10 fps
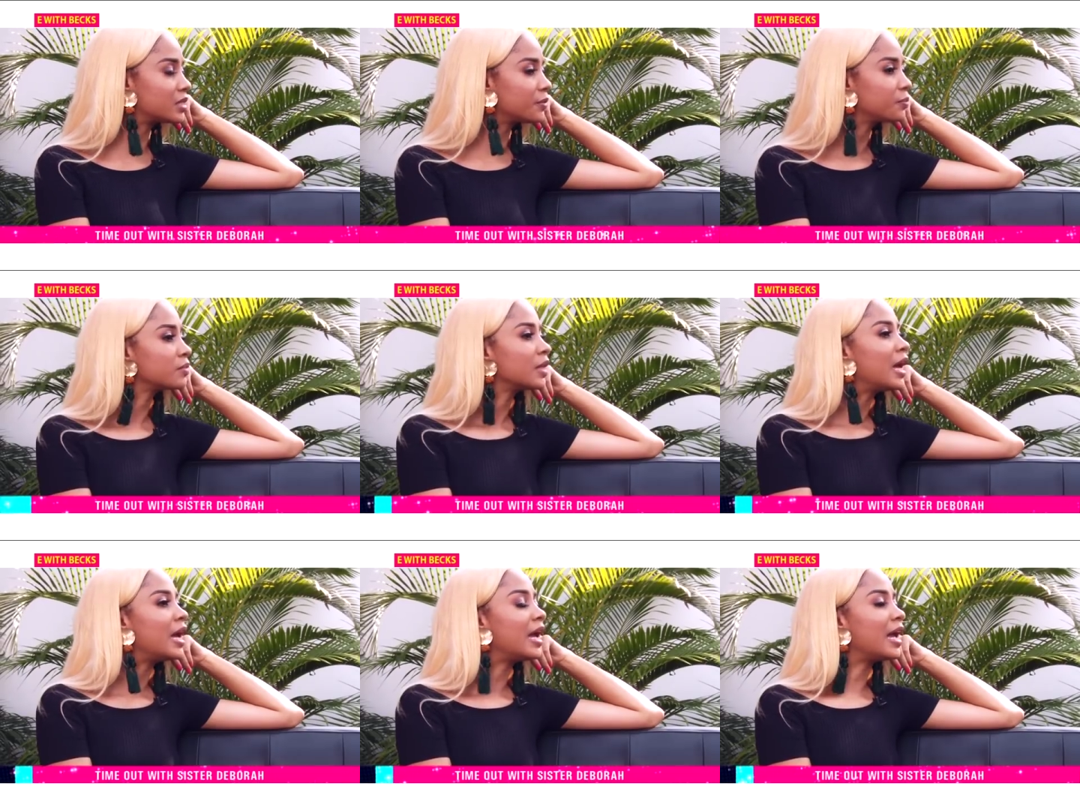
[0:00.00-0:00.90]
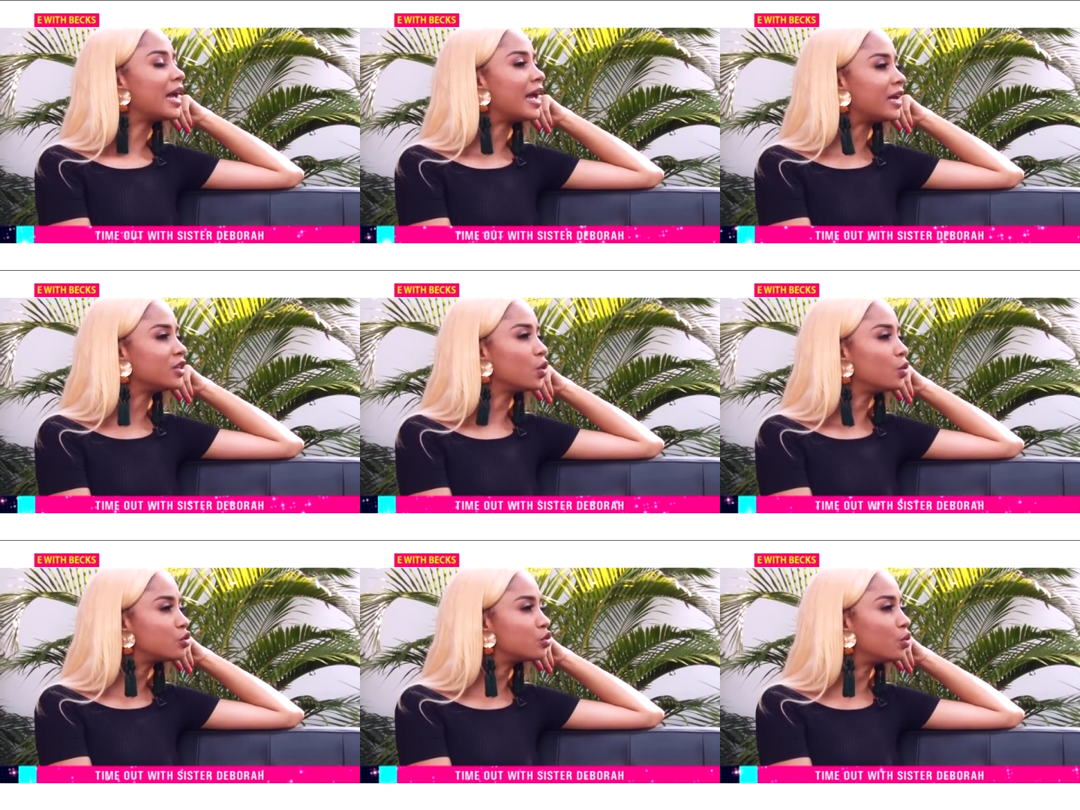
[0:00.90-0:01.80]
Mm. And
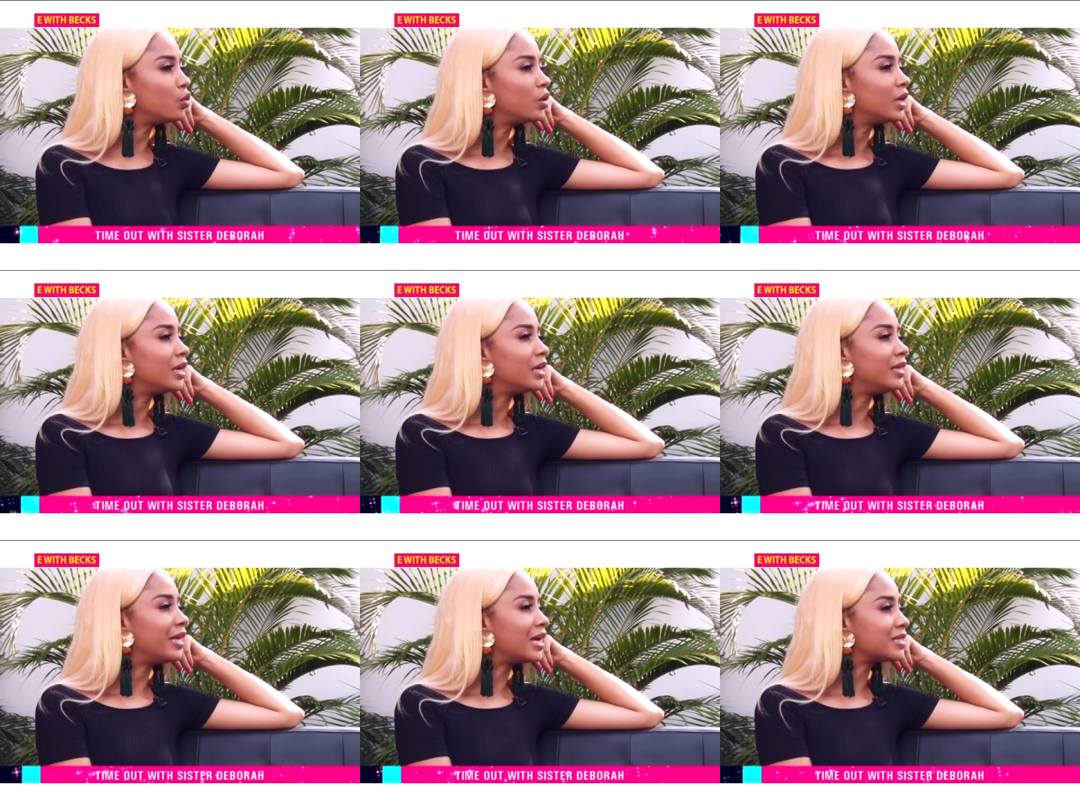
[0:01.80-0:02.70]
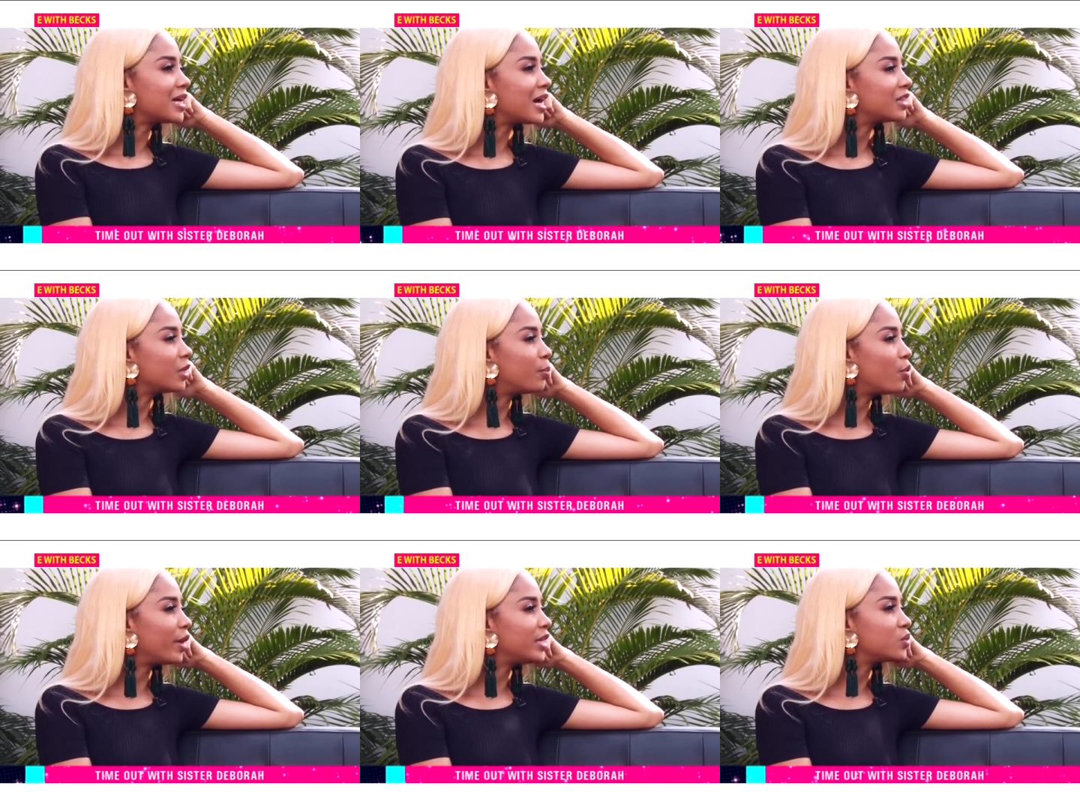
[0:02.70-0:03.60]
also, they attack the
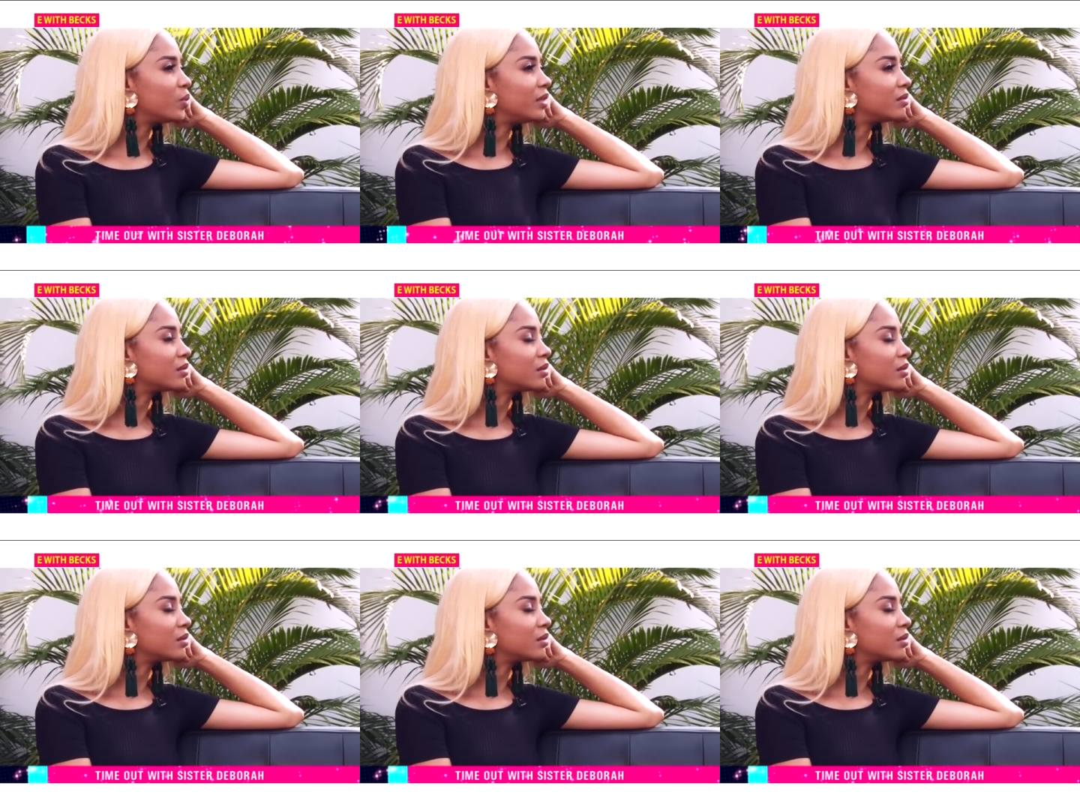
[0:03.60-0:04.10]
point with